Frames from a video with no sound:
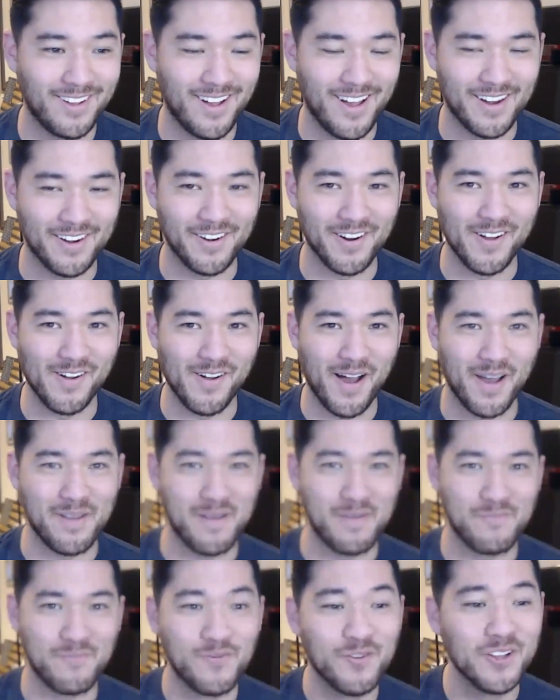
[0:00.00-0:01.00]
I don't know.
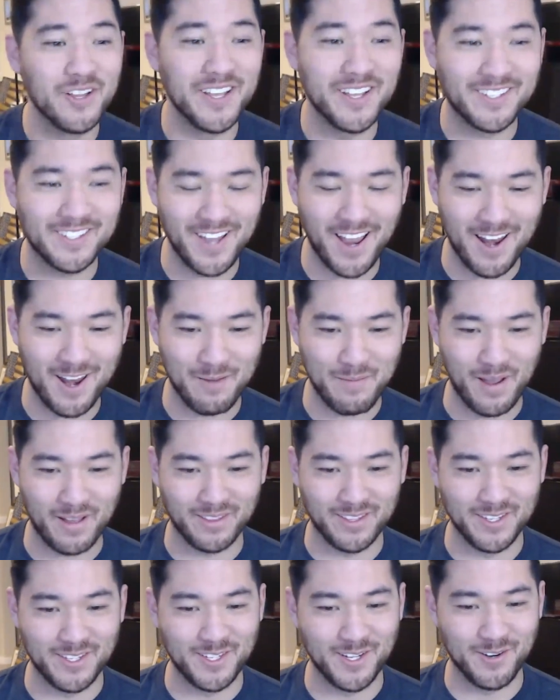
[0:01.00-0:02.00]
I'm really excited
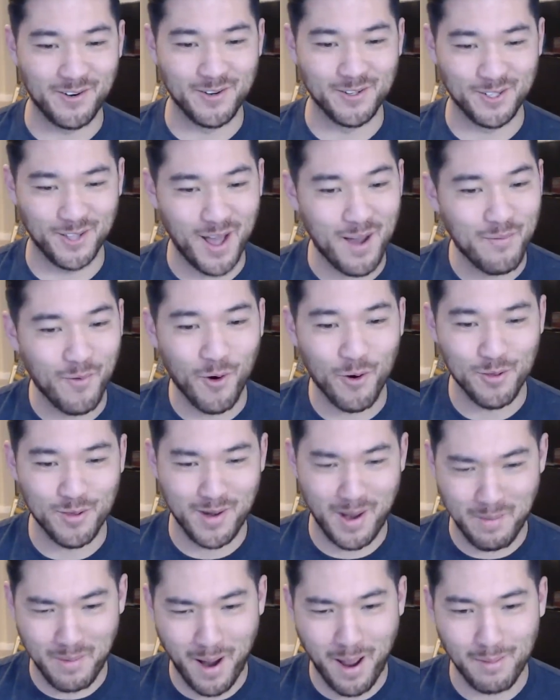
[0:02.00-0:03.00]
about this series, a lot more
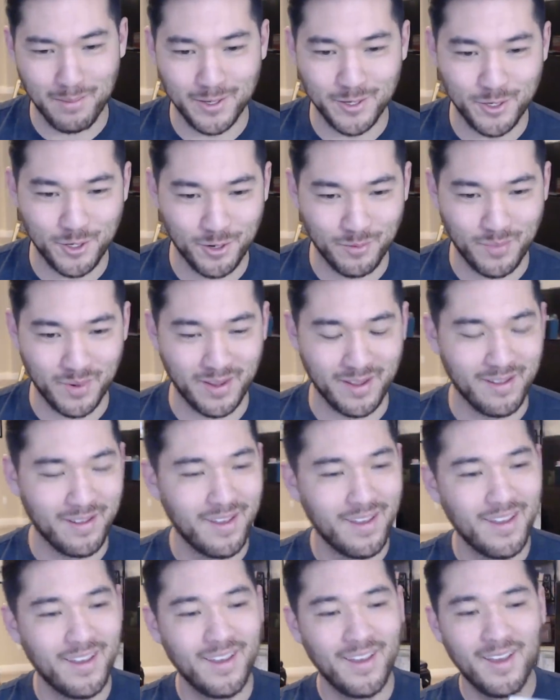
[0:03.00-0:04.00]
than I probably should be.
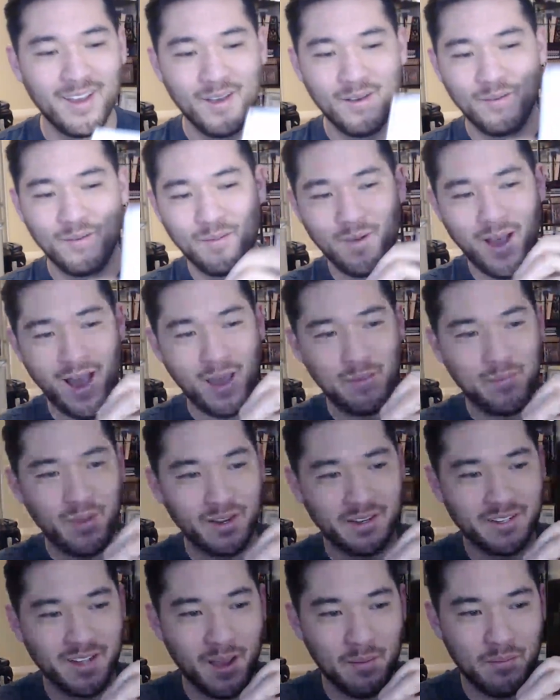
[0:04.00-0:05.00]
I
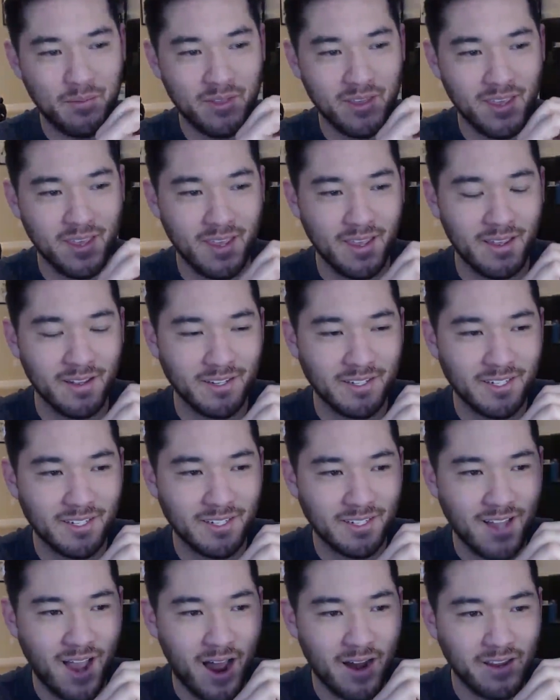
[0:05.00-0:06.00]
picked up the
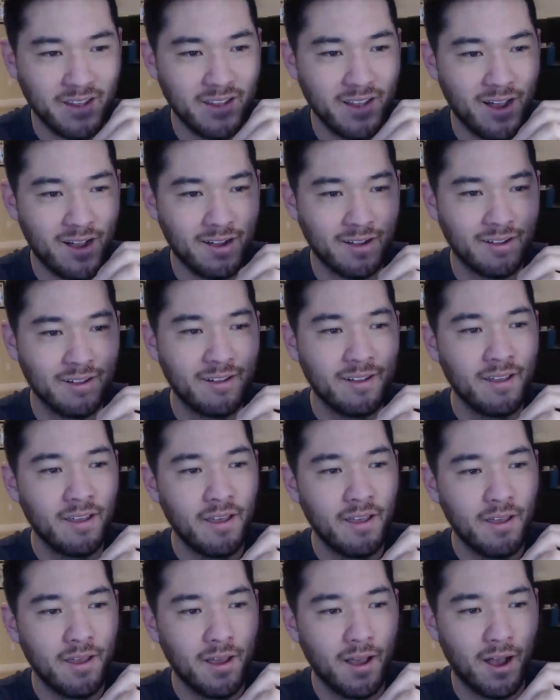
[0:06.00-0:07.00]
Scotty Young
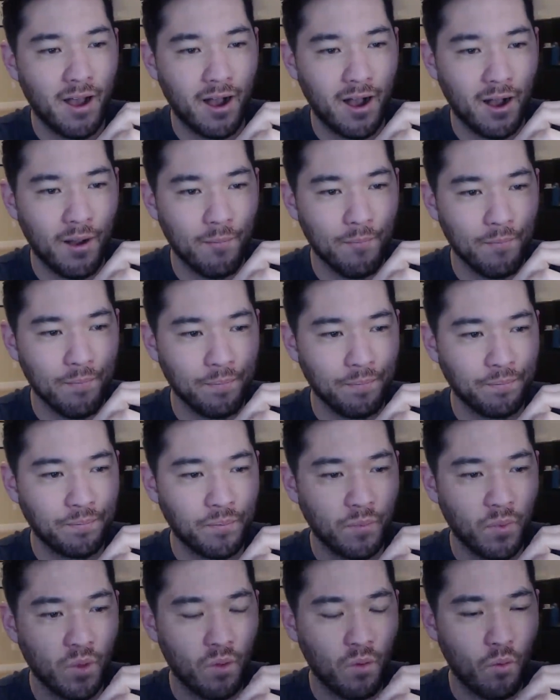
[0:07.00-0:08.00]

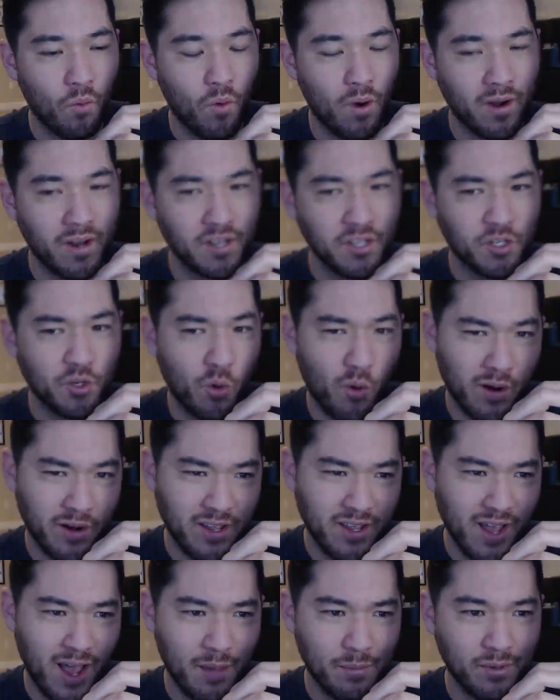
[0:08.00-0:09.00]
1 in
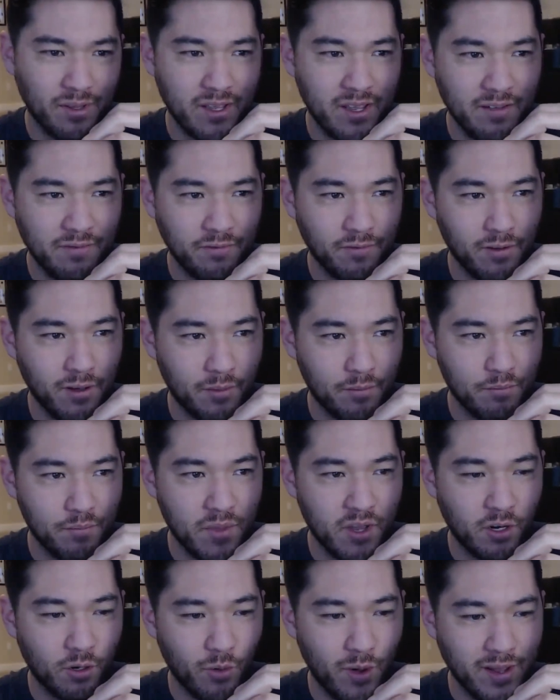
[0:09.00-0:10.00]
20, I believe,
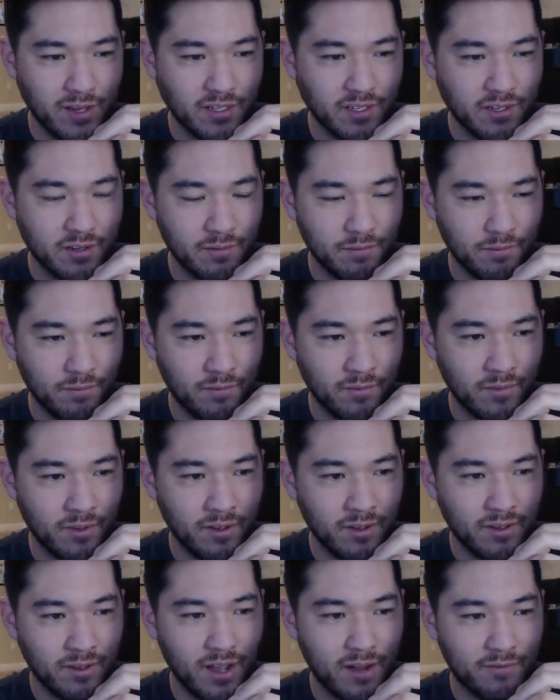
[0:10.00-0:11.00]
Middle West
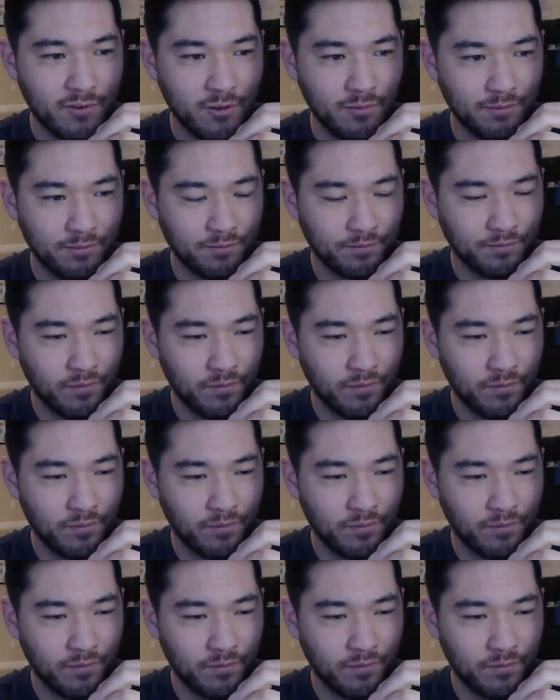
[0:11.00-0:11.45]
cover,